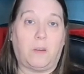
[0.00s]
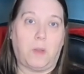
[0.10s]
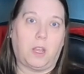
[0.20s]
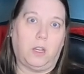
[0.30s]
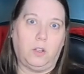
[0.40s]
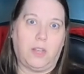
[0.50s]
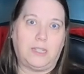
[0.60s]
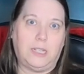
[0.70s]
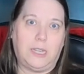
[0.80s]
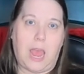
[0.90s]
I'm not going to do
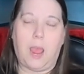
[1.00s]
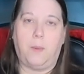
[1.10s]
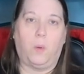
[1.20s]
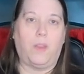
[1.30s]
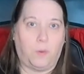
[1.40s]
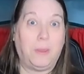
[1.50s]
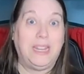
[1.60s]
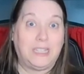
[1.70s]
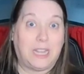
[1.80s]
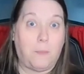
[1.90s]
that today. I'm going to wait for
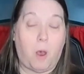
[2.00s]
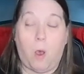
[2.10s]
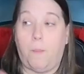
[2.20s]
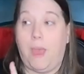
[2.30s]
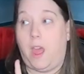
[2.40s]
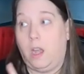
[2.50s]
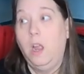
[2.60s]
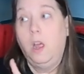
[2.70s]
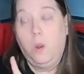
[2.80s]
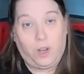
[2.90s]
Pete to come home and
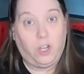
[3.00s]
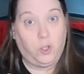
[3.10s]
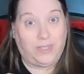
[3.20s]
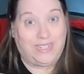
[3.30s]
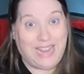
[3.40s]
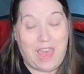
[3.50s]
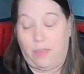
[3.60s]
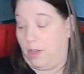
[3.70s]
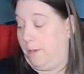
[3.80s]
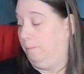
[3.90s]
we're going to do it
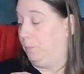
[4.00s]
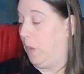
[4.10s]
together.